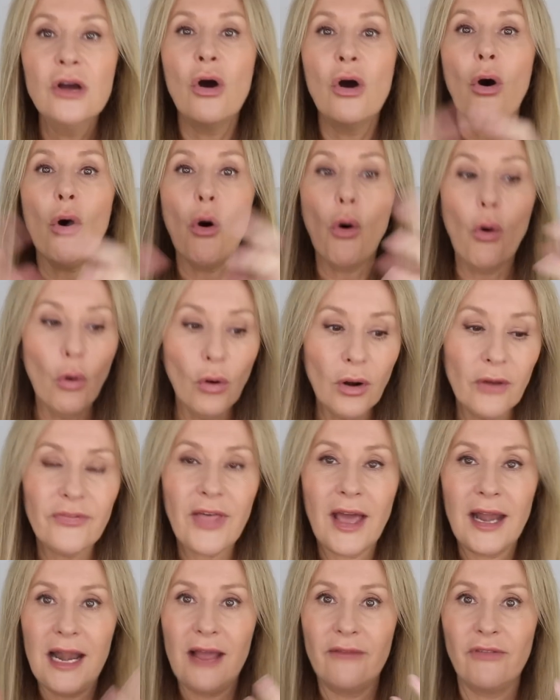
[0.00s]
all of
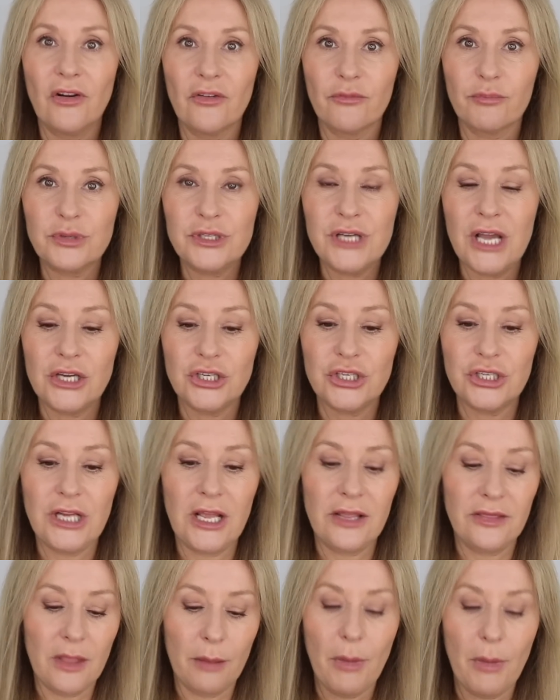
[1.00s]
that level of protection
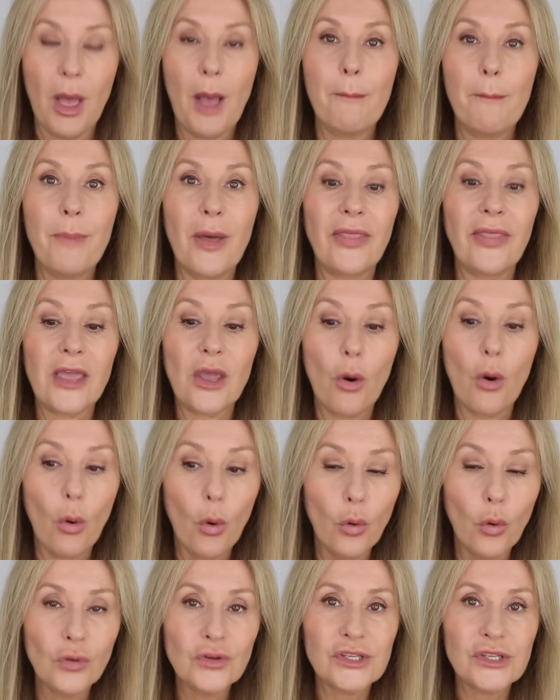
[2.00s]
in them, but they
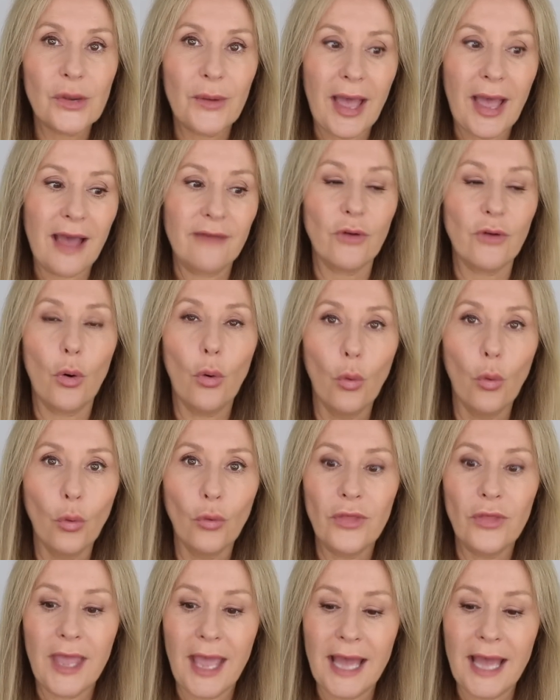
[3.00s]
also have all
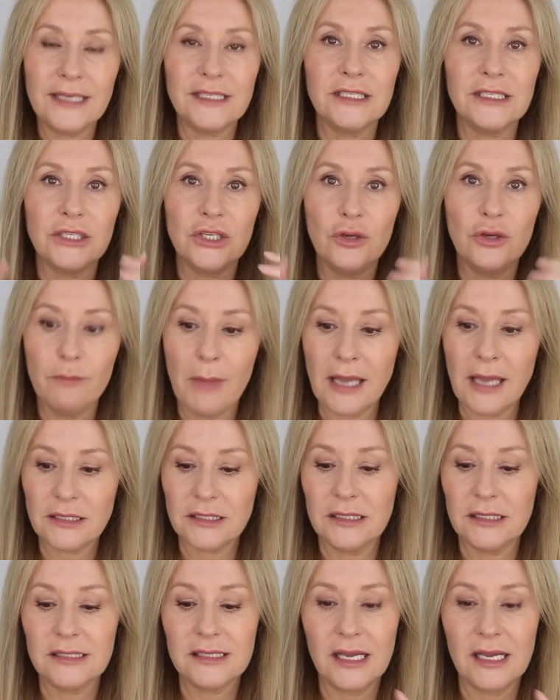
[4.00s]
the added
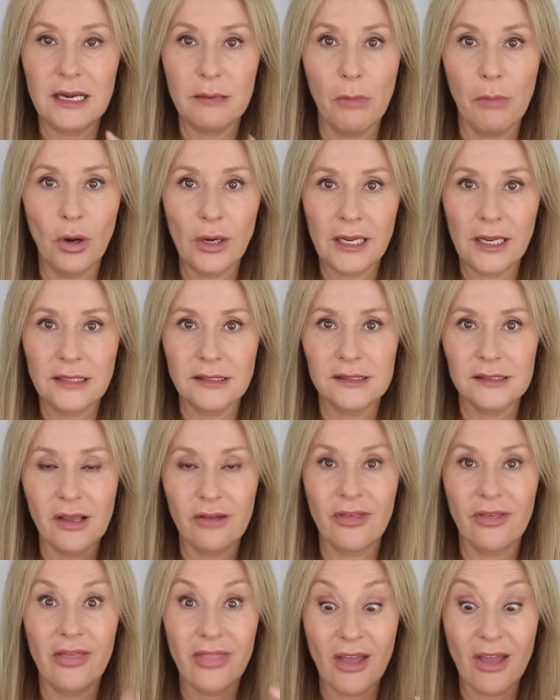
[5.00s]
humectants and emollients so
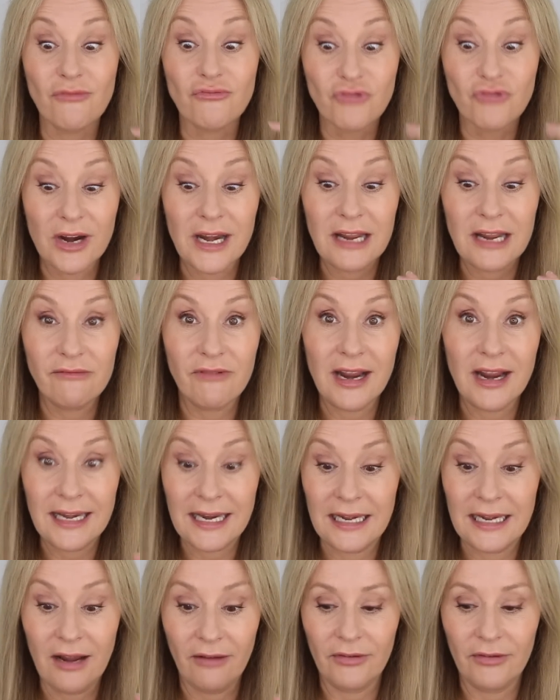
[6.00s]
that they're really,
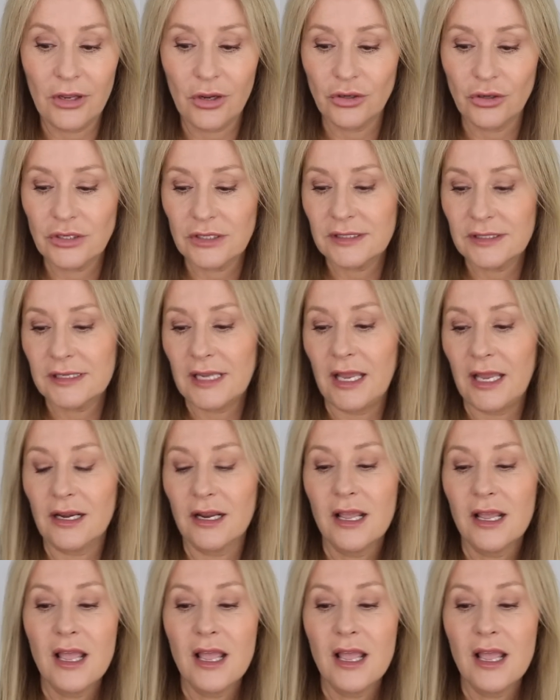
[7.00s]
really lovely on your skin.